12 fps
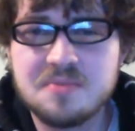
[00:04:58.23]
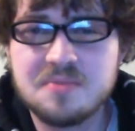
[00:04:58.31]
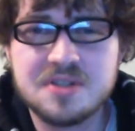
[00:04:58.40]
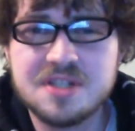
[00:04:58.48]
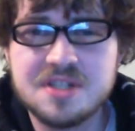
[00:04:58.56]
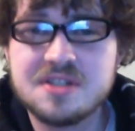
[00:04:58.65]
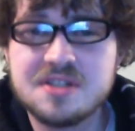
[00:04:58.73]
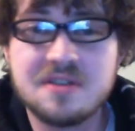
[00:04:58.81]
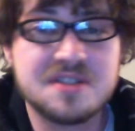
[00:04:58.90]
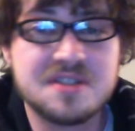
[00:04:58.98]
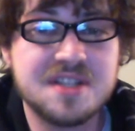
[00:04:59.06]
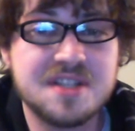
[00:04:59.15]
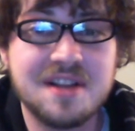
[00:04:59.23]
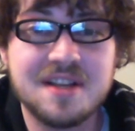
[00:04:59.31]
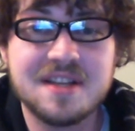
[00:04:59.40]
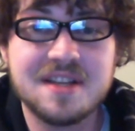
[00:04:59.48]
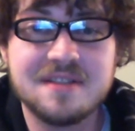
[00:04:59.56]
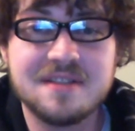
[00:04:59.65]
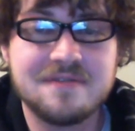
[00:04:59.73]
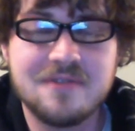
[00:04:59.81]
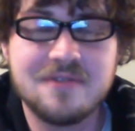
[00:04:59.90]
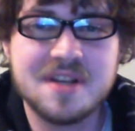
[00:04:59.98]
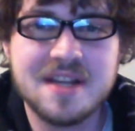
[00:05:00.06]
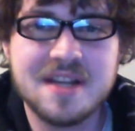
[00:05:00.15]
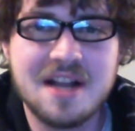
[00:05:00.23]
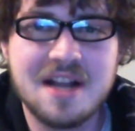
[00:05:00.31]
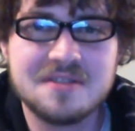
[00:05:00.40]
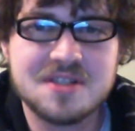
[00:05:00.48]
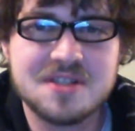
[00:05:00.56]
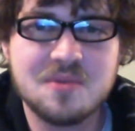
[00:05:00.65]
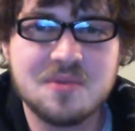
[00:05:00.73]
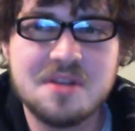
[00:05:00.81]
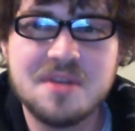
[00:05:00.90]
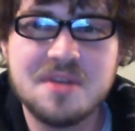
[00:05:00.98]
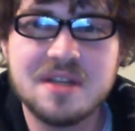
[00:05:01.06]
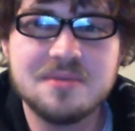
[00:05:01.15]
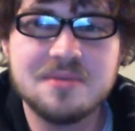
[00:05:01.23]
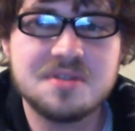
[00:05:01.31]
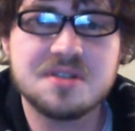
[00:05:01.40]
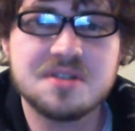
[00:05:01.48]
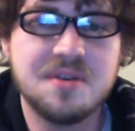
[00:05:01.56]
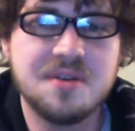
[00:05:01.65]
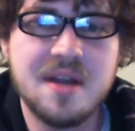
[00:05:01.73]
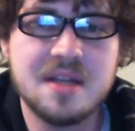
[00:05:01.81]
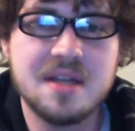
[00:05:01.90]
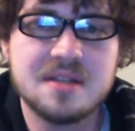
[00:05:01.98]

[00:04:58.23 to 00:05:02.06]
but she starts selling it and freaking out and screaming, and it was just great.